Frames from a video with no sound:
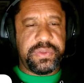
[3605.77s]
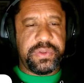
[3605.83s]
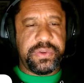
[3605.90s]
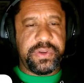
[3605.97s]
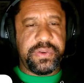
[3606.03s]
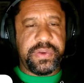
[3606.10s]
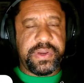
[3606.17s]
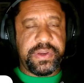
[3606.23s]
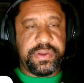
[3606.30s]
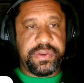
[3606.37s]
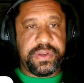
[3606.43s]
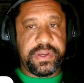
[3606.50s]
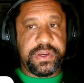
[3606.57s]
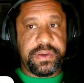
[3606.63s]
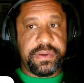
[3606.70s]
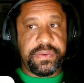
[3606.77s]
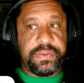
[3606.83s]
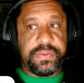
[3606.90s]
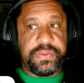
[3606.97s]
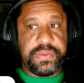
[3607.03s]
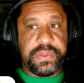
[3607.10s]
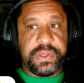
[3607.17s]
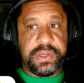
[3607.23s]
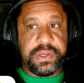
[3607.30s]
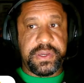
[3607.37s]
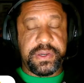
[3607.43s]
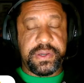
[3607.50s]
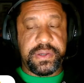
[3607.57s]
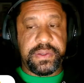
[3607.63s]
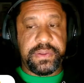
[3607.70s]
of the
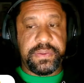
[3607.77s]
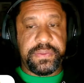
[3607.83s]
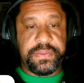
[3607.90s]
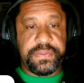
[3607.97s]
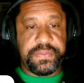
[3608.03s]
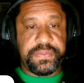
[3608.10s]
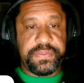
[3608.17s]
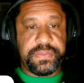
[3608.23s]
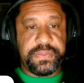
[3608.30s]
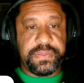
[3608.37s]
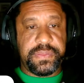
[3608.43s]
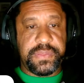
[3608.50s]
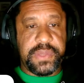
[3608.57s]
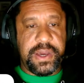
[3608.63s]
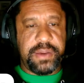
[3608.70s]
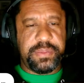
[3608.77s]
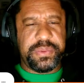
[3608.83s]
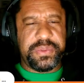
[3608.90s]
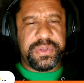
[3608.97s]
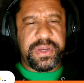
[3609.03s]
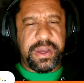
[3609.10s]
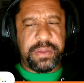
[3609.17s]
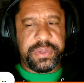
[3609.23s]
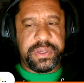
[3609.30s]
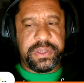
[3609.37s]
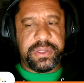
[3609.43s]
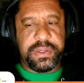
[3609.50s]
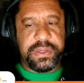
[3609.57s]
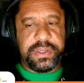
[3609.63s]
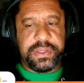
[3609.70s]
Abu Dhabi, I think it
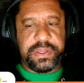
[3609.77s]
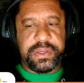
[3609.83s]
was